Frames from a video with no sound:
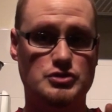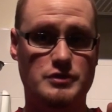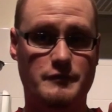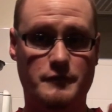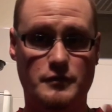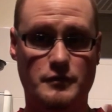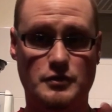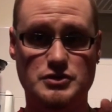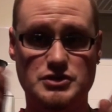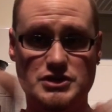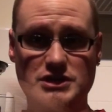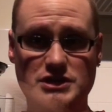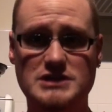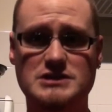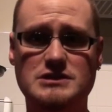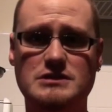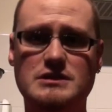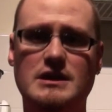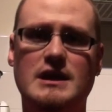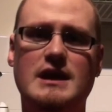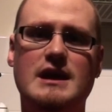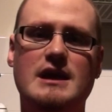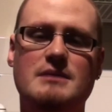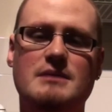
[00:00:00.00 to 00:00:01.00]
the first season.
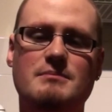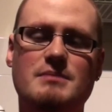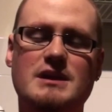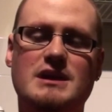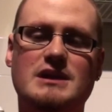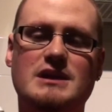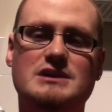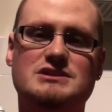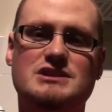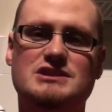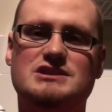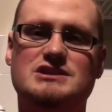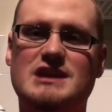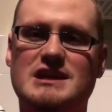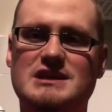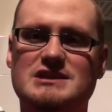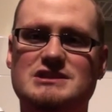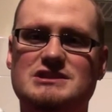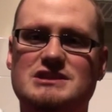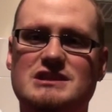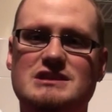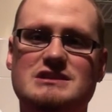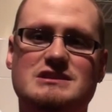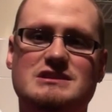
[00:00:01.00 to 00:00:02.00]
Because the second
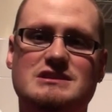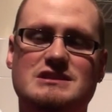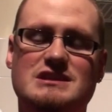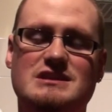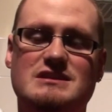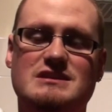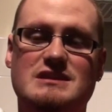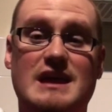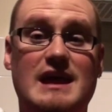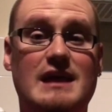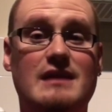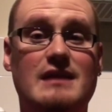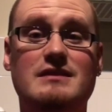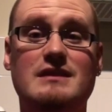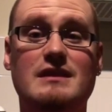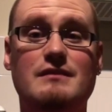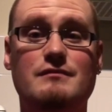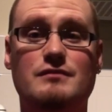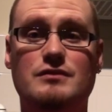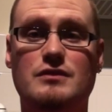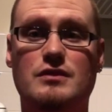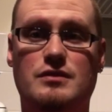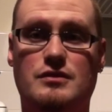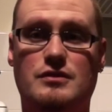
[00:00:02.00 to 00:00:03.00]
season and
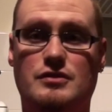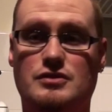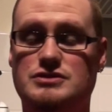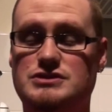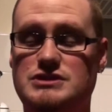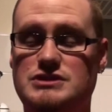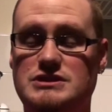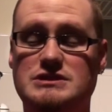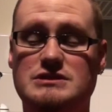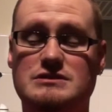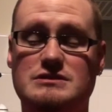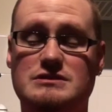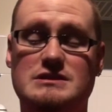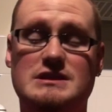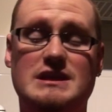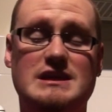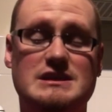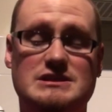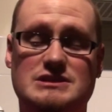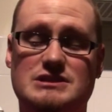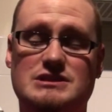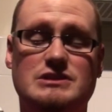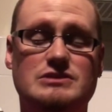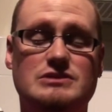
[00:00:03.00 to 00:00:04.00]
even the third season
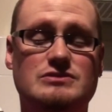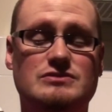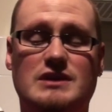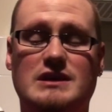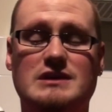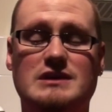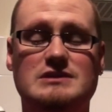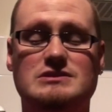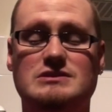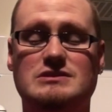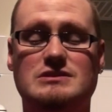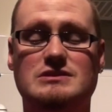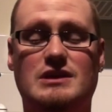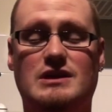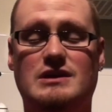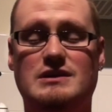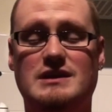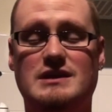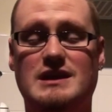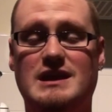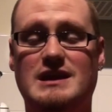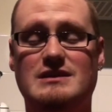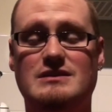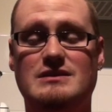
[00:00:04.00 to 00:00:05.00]
is still not done
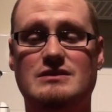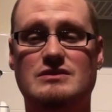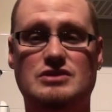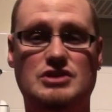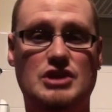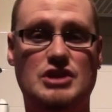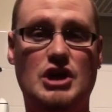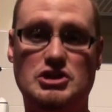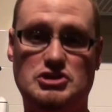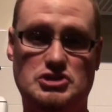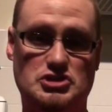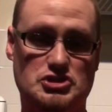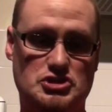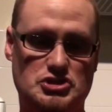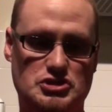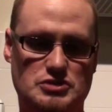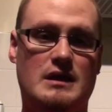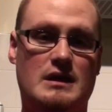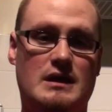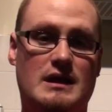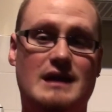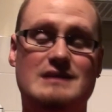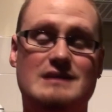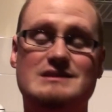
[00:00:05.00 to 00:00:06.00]
in Dutch.
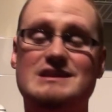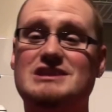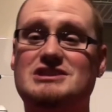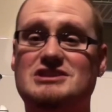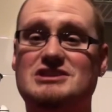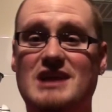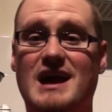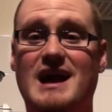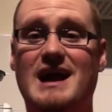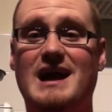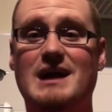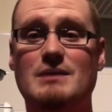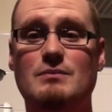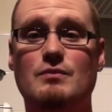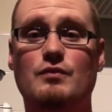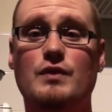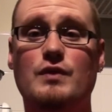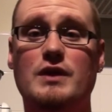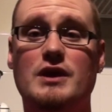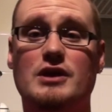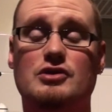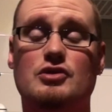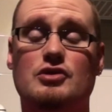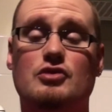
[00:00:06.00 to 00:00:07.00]
And this time
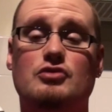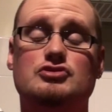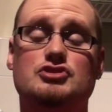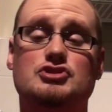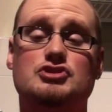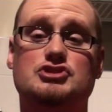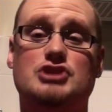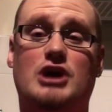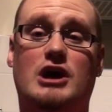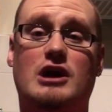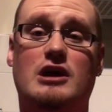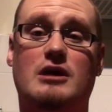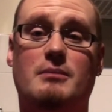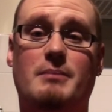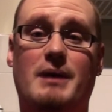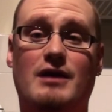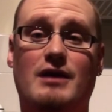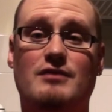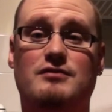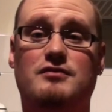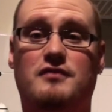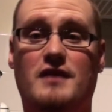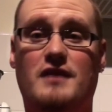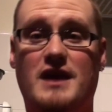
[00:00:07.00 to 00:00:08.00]
we are going to talk
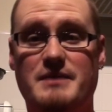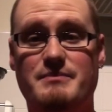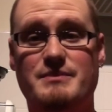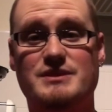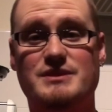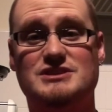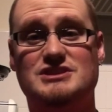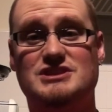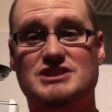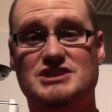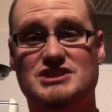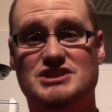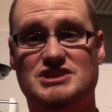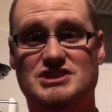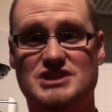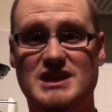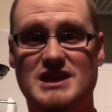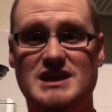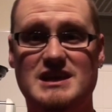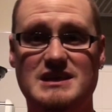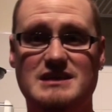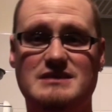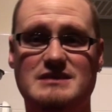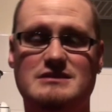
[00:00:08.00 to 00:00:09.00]
about famous
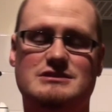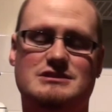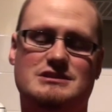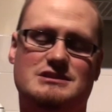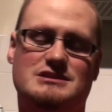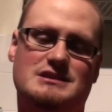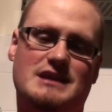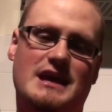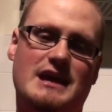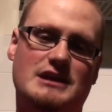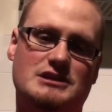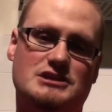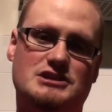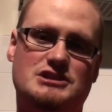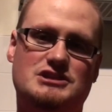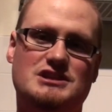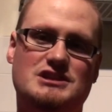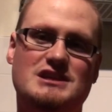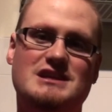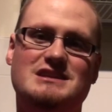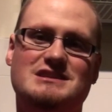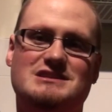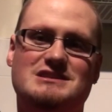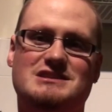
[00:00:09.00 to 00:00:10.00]
scenes. Yes,
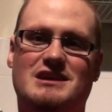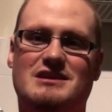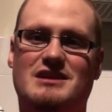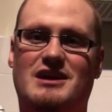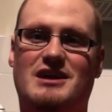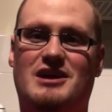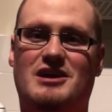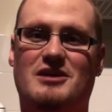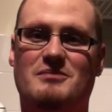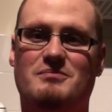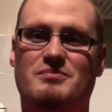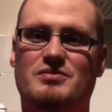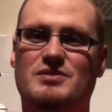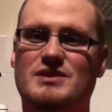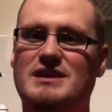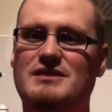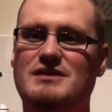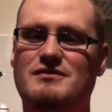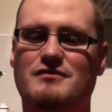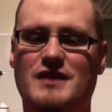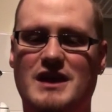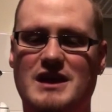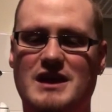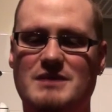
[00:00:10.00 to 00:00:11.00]
scenes that are pretty
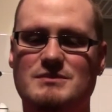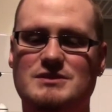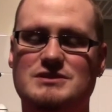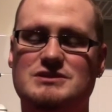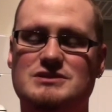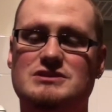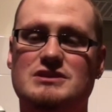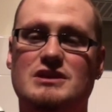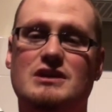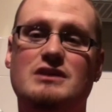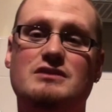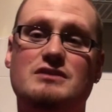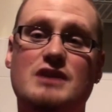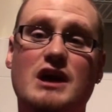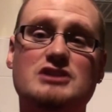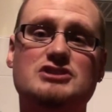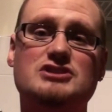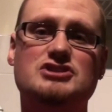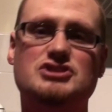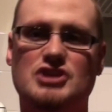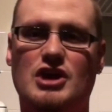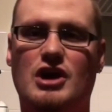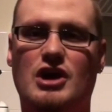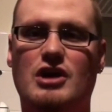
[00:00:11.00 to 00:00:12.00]
famous. Not
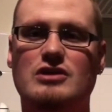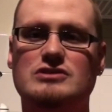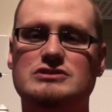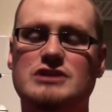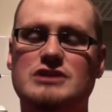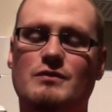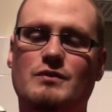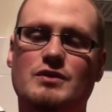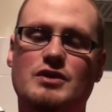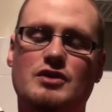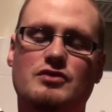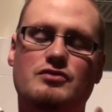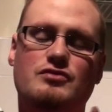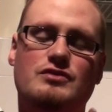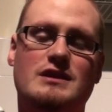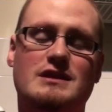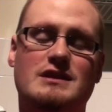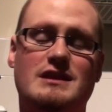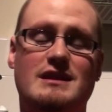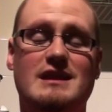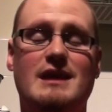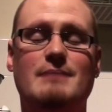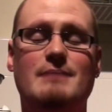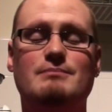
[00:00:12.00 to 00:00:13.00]
songs, I want to do that
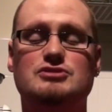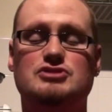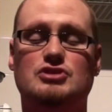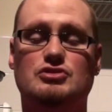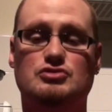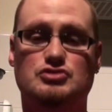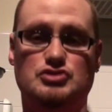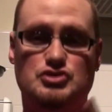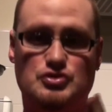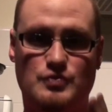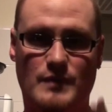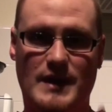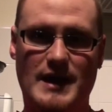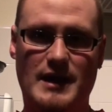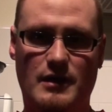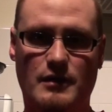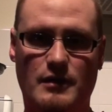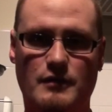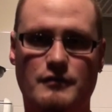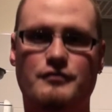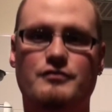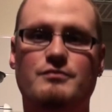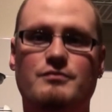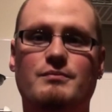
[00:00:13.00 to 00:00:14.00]
in episode
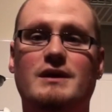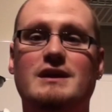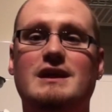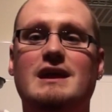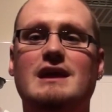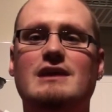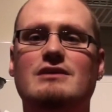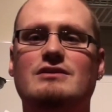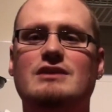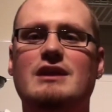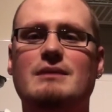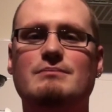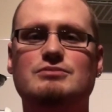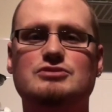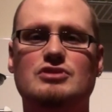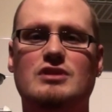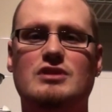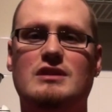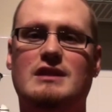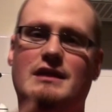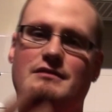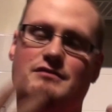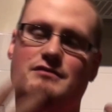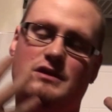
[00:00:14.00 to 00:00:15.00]
12. But here in episode
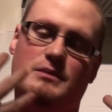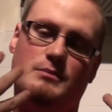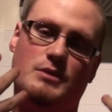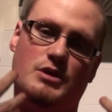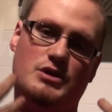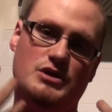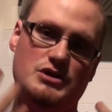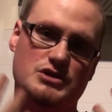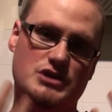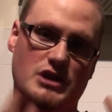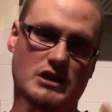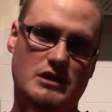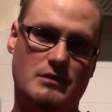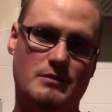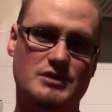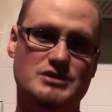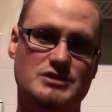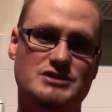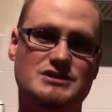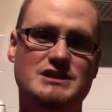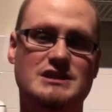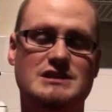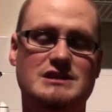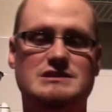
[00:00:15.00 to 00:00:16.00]
11 I'm going to talk about
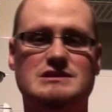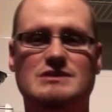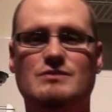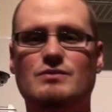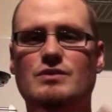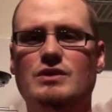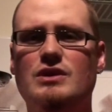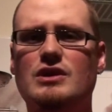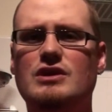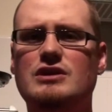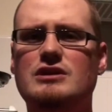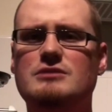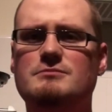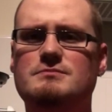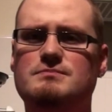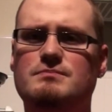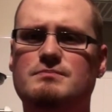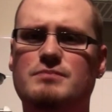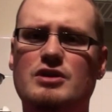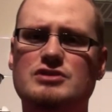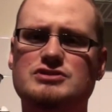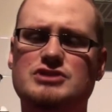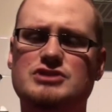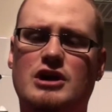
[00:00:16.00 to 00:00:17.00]
scenes. And we're going to
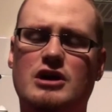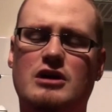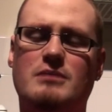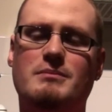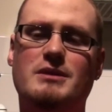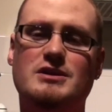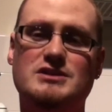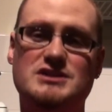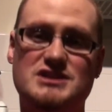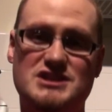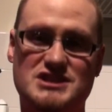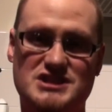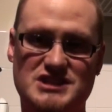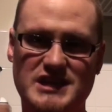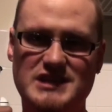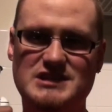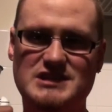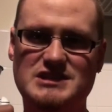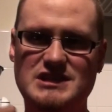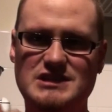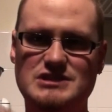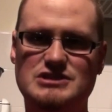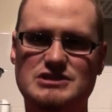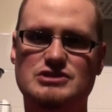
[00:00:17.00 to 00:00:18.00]
talk about 6
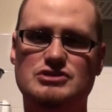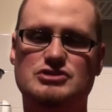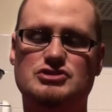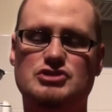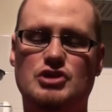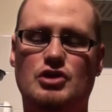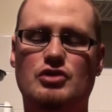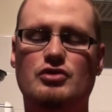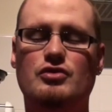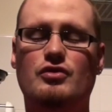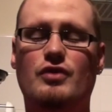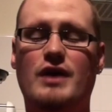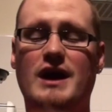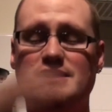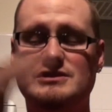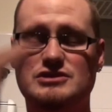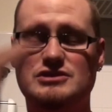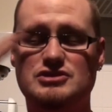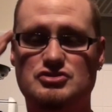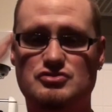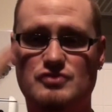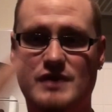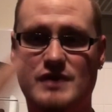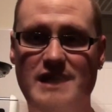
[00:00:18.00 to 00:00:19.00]
scenes in total. I
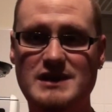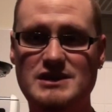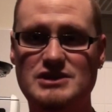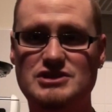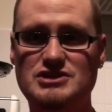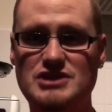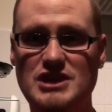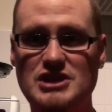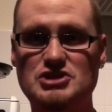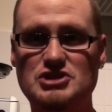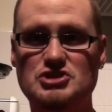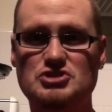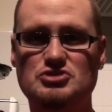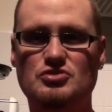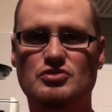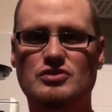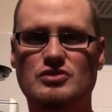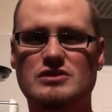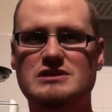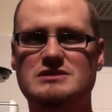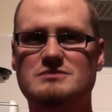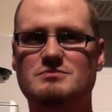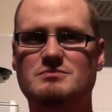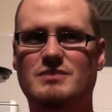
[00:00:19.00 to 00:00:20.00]
try to stay
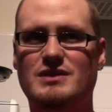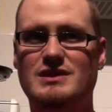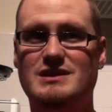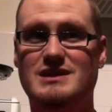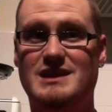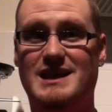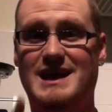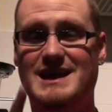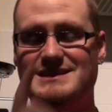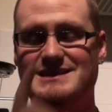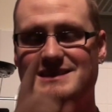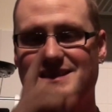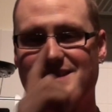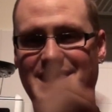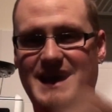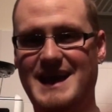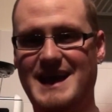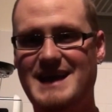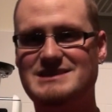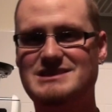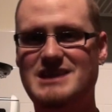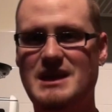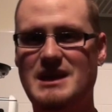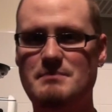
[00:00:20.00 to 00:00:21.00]
short, but like the
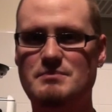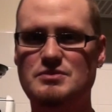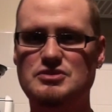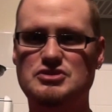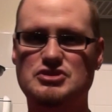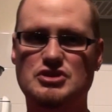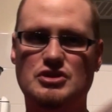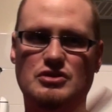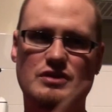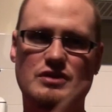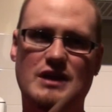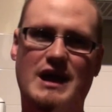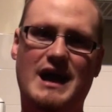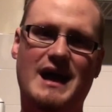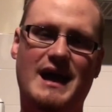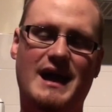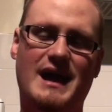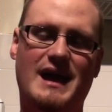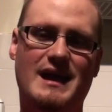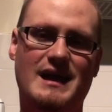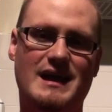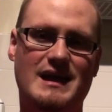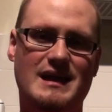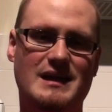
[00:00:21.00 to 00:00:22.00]
last episode,
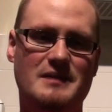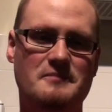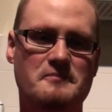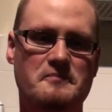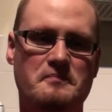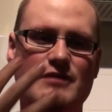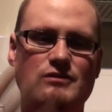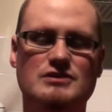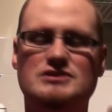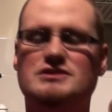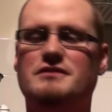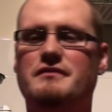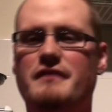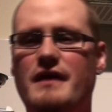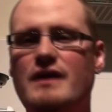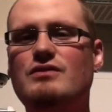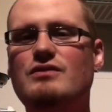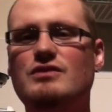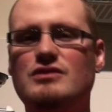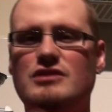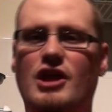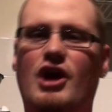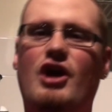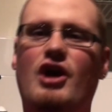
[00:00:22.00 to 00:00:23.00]
it was a
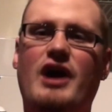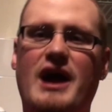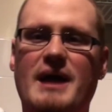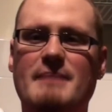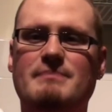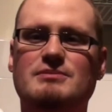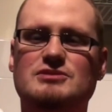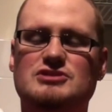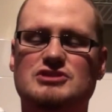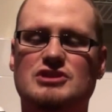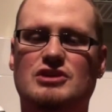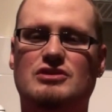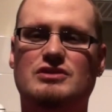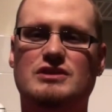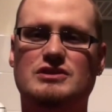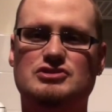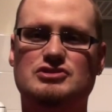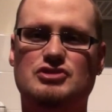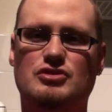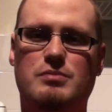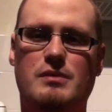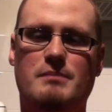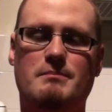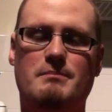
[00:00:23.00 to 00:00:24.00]
very long episode. It
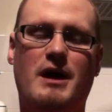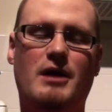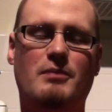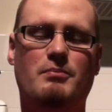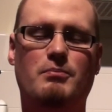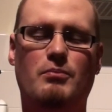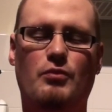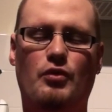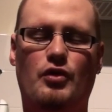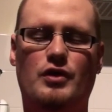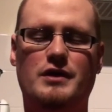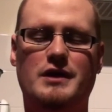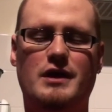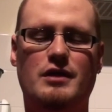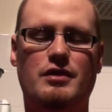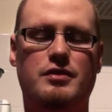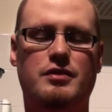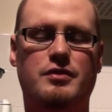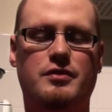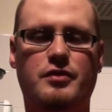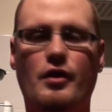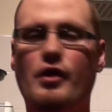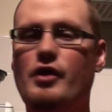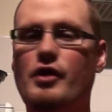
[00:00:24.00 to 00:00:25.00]
took me about more than
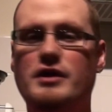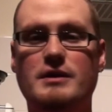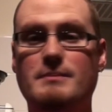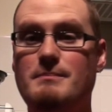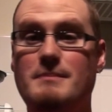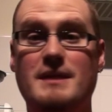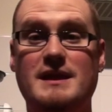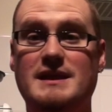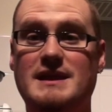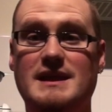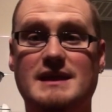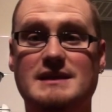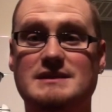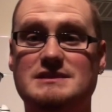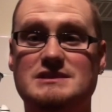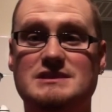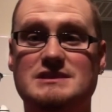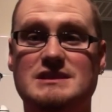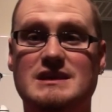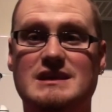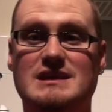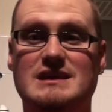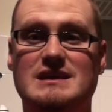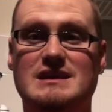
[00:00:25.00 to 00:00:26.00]
30
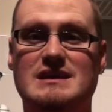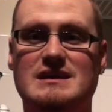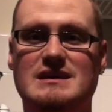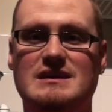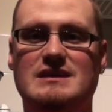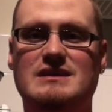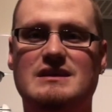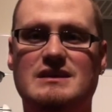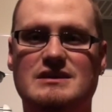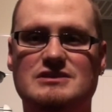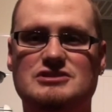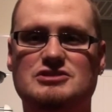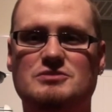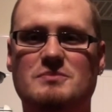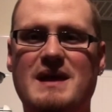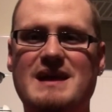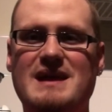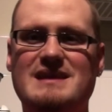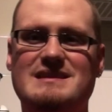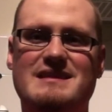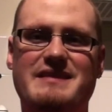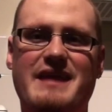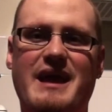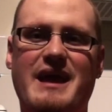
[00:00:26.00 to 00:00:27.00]
minutes to
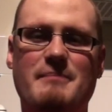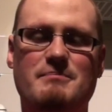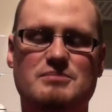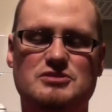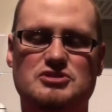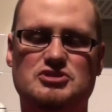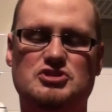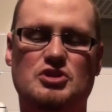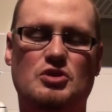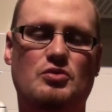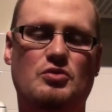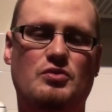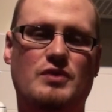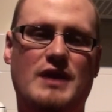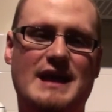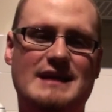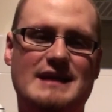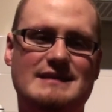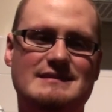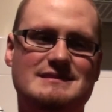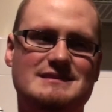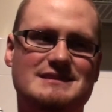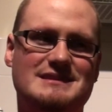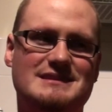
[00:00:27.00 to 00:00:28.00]
make that episode.
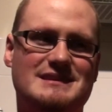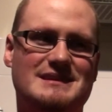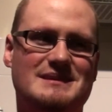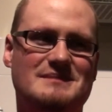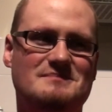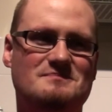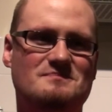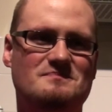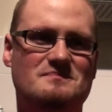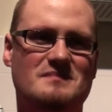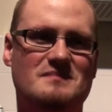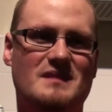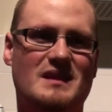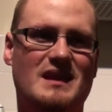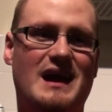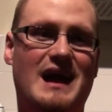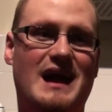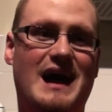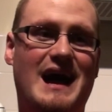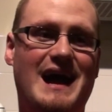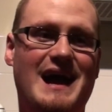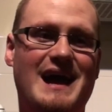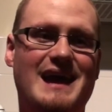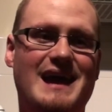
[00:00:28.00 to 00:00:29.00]
And
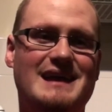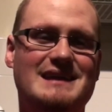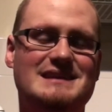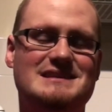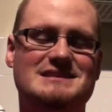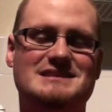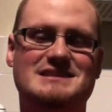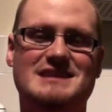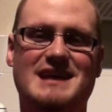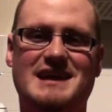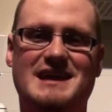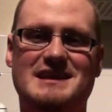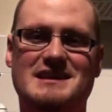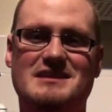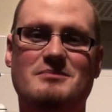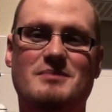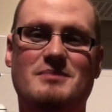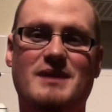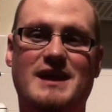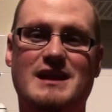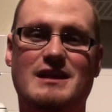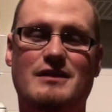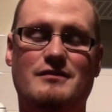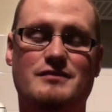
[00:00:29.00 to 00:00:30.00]
I said in the
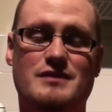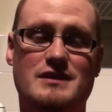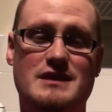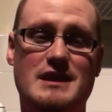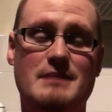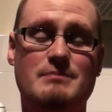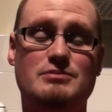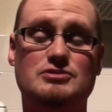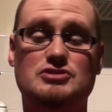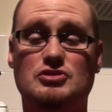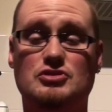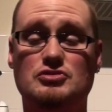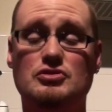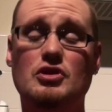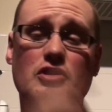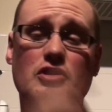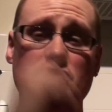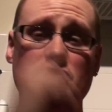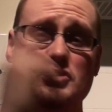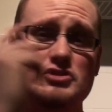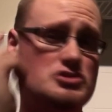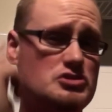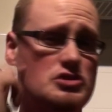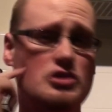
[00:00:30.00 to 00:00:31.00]
beginning of that episode,
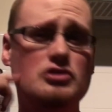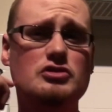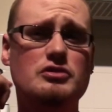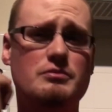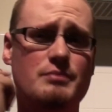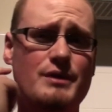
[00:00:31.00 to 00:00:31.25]
this is going to